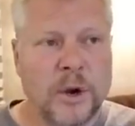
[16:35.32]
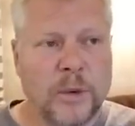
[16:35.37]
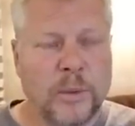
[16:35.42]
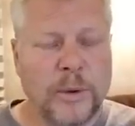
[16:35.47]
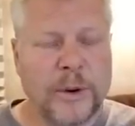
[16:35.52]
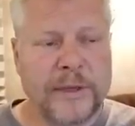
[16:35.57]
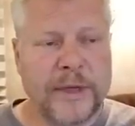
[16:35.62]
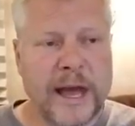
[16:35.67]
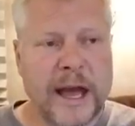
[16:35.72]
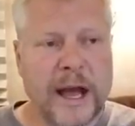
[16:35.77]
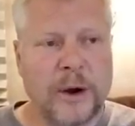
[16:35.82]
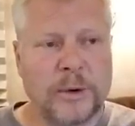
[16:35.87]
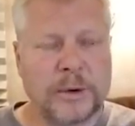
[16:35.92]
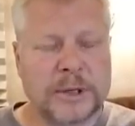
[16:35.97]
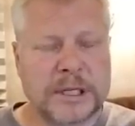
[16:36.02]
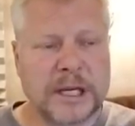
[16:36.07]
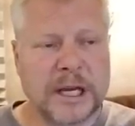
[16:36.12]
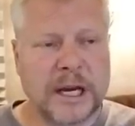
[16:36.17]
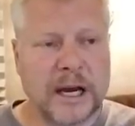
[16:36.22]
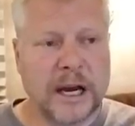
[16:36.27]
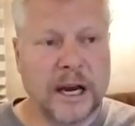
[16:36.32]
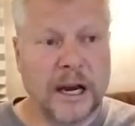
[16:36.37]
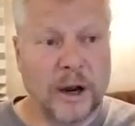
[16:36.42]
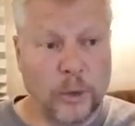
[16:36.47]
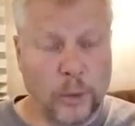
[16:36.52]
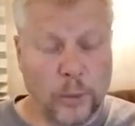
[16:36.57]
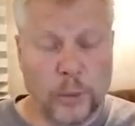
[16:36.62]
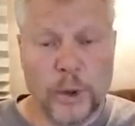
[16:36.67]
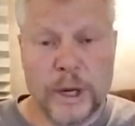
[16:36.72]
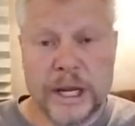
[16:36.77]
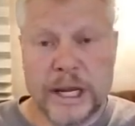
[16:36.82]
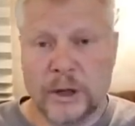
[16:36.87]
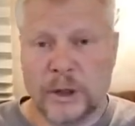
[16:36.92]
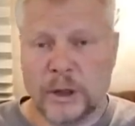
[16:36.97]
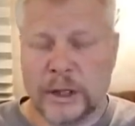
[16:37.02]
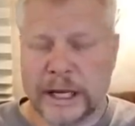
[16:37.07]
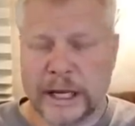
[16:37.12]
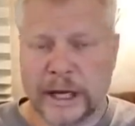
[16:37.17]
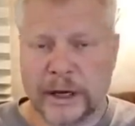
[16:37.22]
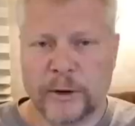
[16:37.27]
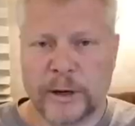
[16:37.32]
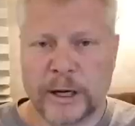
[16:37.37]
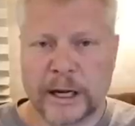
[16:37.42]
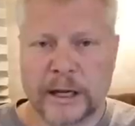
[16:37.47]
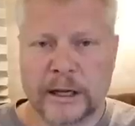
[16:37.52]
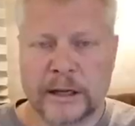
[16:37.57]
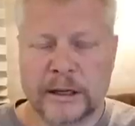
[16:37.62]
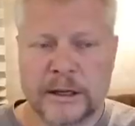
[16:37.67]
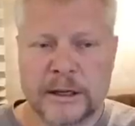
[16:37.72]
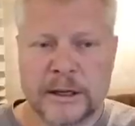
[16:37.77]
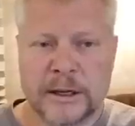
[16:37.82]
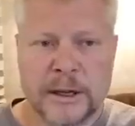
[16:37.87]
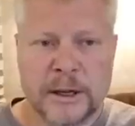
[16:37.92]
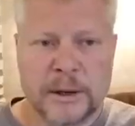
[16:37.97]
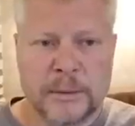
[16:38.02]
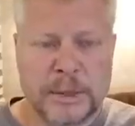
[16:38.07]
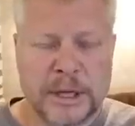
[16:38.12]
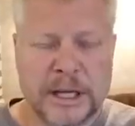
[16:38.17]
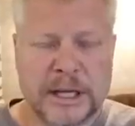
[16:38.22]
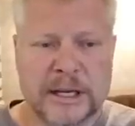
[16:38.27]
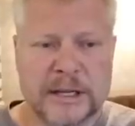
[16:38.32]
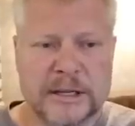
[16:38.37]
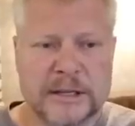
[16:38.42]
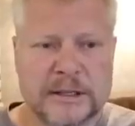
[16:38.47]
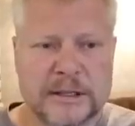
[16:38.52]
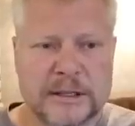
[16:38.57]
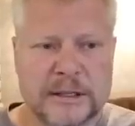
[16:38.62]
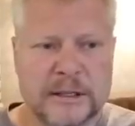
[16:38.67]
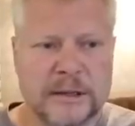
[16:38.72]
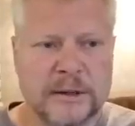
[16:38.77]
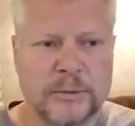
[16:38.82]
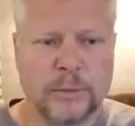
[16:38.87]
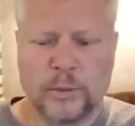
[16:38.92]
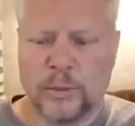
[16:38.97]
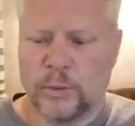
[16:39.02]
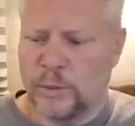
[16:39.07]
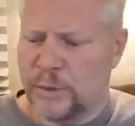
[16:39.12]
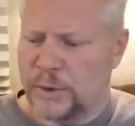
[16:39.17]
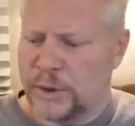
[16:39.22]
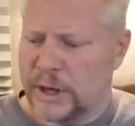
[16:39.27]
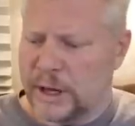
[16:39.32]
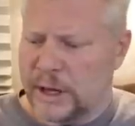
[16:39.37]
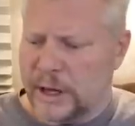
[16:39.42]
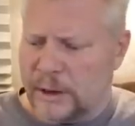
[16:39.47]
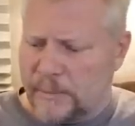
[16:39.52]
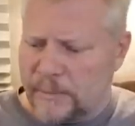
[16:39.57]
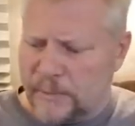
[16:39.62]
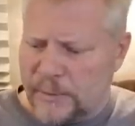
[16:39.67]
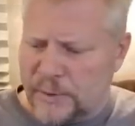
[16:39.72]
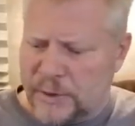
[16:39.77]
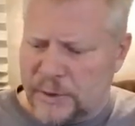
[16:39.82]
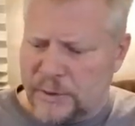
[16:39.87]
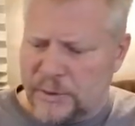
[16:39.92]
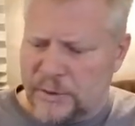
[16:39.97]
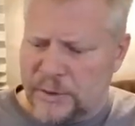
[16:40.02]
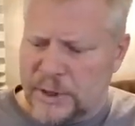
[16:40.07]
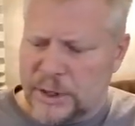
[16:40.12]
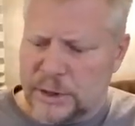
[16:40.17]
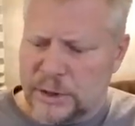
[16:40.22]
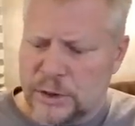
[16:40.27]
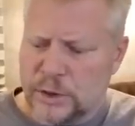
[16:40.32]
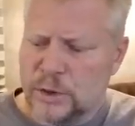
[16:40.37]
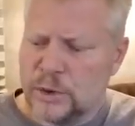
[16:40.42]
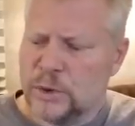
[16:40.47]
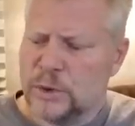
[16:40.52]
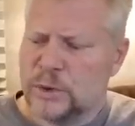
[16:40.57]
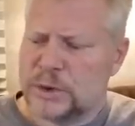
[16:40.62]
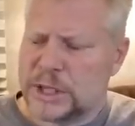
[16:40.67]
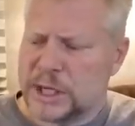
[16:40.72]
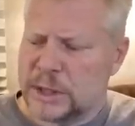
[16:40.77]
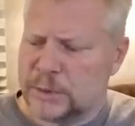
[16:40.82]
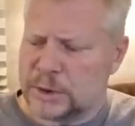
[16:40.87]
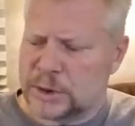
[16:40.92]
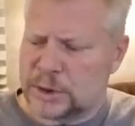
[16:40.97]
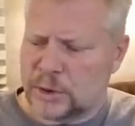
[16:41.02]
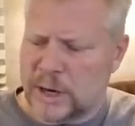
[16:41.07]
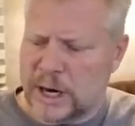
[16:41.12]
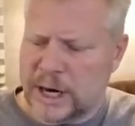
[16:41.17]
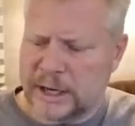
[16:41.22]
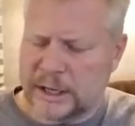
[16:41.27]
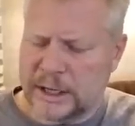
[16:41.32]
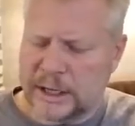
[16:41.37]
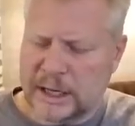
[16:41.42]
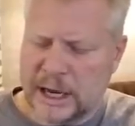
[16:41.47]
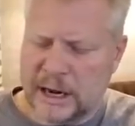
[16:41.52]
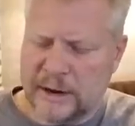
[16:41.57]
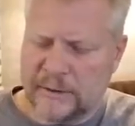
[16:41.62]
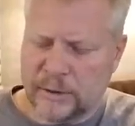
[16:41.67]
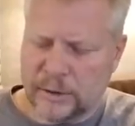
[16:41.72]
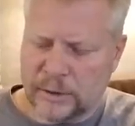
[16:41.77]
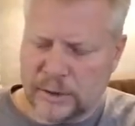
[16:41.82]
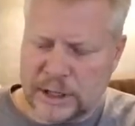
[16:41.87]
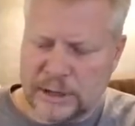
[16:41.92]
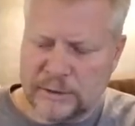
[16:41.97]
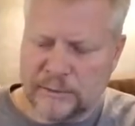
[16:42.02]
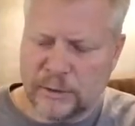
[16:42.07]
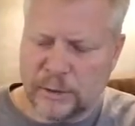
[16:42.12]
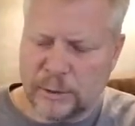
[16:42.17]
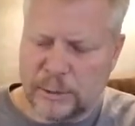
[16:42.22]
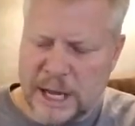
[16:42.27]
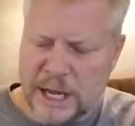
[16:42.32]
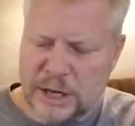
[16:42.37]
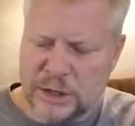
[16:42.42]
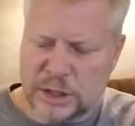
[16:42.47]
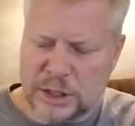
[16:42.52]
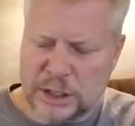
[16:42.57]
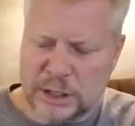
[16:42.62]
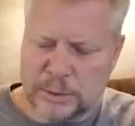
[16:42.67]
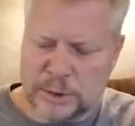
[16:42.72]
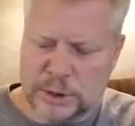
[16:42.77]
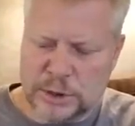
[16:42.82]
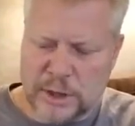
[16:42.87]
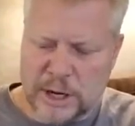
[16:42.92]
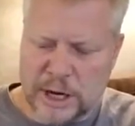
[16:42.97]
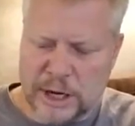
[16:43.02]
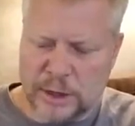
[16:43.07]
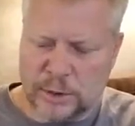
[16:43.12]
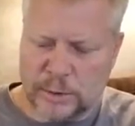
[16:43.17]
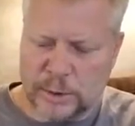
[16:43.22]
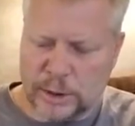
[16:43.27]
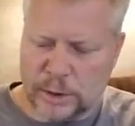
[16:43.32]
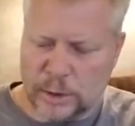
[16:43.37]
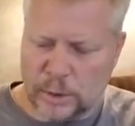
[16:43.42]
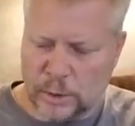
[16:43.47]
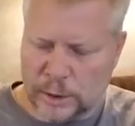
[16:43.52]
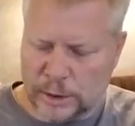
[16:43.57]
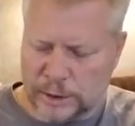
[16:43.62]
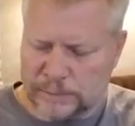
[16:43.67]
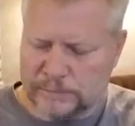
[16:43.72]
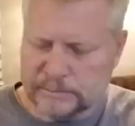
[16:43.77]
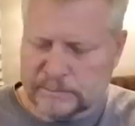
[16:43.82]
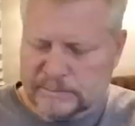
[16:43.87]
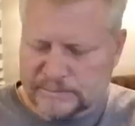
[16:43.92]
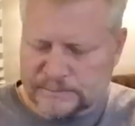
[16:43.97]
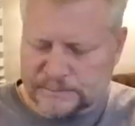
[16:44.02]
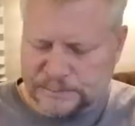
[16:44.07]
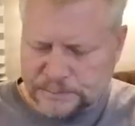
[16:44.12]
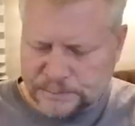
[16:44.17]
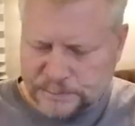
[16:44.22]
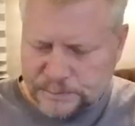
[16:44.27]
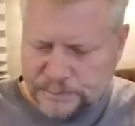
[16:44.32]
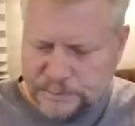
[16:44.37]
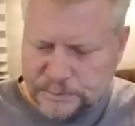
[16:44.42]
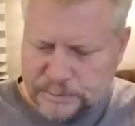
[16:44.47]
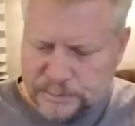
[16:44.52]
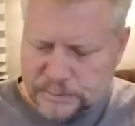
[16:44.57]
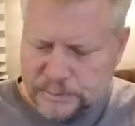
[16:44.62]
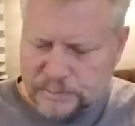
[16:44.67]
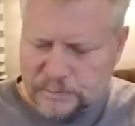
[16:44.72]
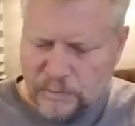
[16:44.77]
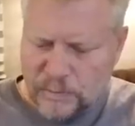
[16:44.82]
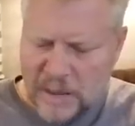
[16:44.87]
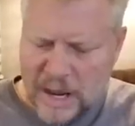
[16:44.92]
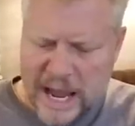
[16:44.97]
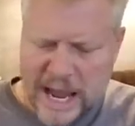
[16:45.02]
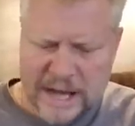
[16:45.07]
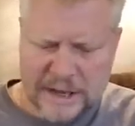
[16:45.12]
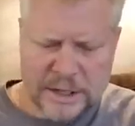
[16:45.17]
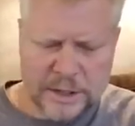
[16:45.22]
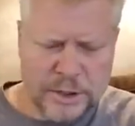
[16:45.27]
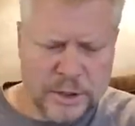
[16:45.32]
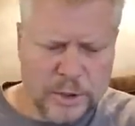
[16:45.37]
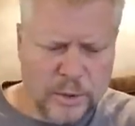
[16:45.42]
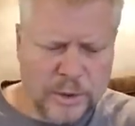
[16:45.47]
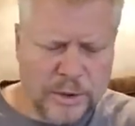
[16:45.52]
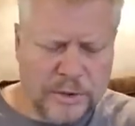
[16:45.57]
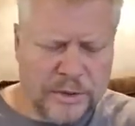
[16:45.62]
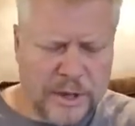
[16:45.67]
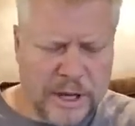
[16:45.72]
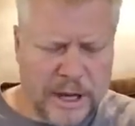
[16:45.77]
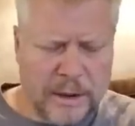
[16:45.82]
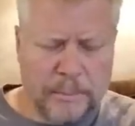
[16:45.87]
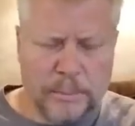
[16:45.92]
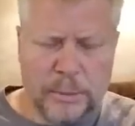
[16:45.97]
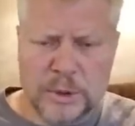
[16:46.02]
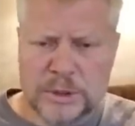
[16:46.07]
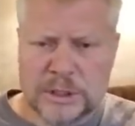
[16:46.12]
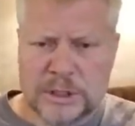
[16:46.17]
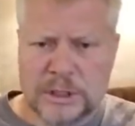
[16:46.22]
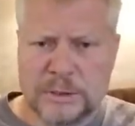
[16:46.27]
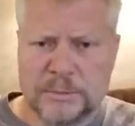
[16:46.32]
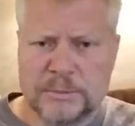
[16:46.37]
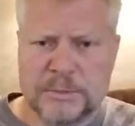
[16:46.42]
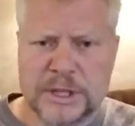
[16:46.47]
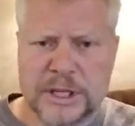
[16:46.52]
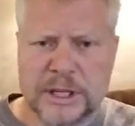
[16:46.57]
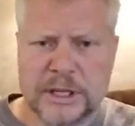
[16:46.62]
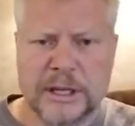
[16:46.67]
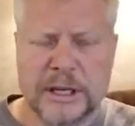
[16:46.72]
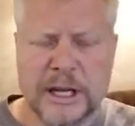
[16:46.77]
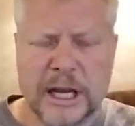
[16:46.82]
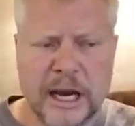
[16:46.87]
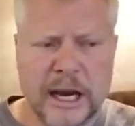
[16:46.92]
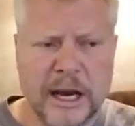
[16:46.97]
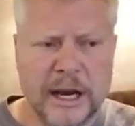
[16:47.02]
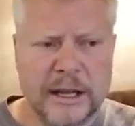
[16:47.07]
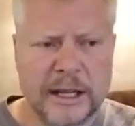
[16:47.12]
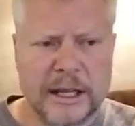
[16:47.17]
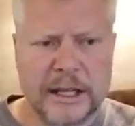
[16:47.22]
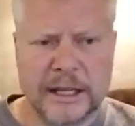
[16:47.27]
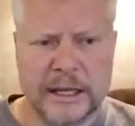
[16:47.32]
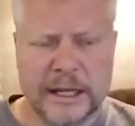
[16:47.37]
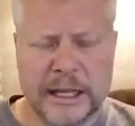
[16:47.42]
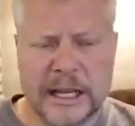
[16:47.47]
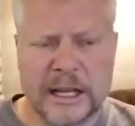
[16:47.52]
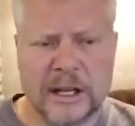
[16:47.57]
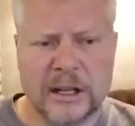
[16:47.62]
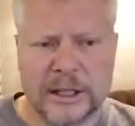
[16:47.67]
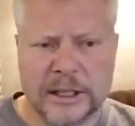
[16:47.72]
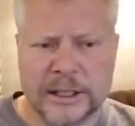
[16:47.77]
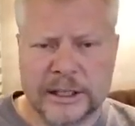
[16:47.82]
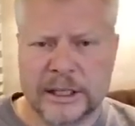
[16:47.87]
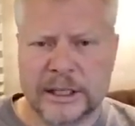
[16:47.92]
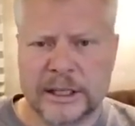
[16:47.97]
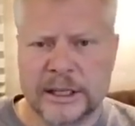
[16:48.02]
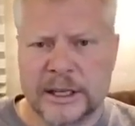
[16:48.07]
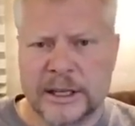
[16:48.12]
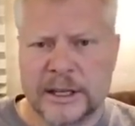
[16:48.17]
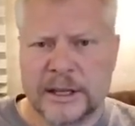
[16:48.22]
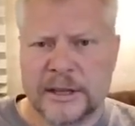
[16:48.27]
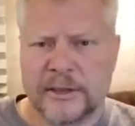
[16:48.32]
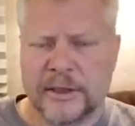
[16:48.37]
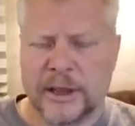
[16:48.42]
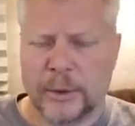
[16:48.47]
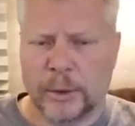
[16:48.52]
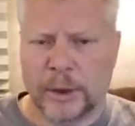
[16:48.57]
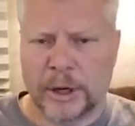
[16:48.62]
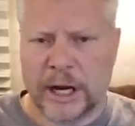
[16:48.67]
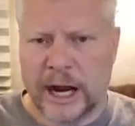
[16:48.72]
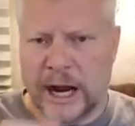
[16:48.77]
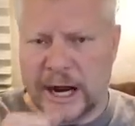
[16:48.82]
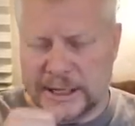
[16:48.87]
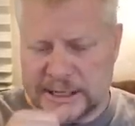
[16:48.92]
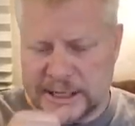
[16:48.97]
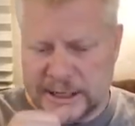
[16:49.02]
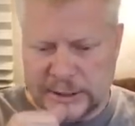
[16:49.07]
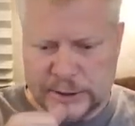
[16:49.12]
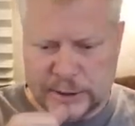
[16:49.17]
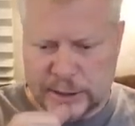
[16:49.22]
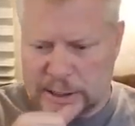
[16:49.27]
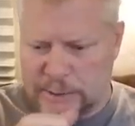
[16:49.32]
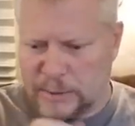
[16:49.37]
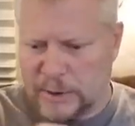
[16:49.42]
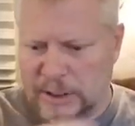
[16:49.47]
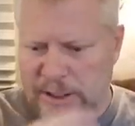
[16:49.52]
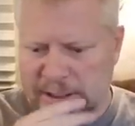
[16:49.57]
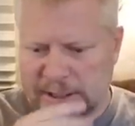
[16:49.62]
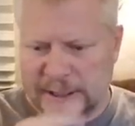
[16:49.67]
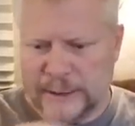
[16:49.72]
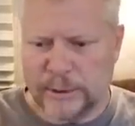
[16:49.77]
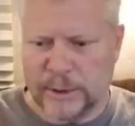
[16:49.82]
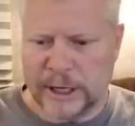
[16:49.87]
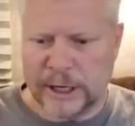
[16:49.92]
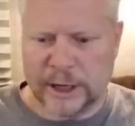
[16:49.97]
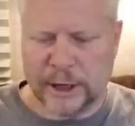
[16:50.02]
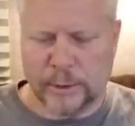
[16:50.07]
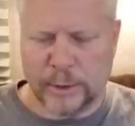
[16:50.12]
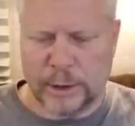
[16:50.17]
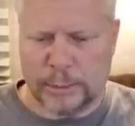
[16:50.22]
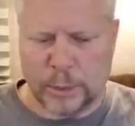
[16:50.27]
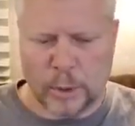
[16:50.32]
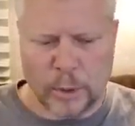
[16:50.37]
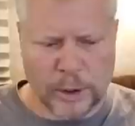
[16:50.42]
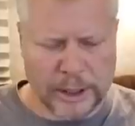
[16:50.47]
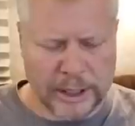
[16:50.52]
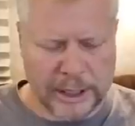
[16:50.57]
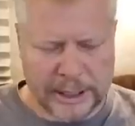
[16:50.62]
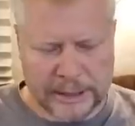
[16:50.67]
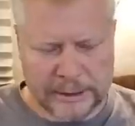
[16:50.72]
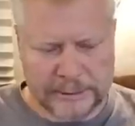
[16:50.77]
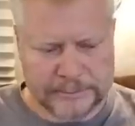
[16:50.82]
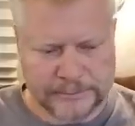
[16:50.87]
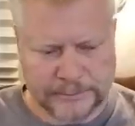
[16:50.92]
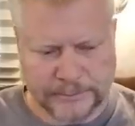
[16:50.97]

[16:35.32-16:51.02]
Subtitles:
without a real hearing because the news he was trying to cover, the information he was trying to record, had to do with Muslims in England that were causing trouble, and he wanted to report on it.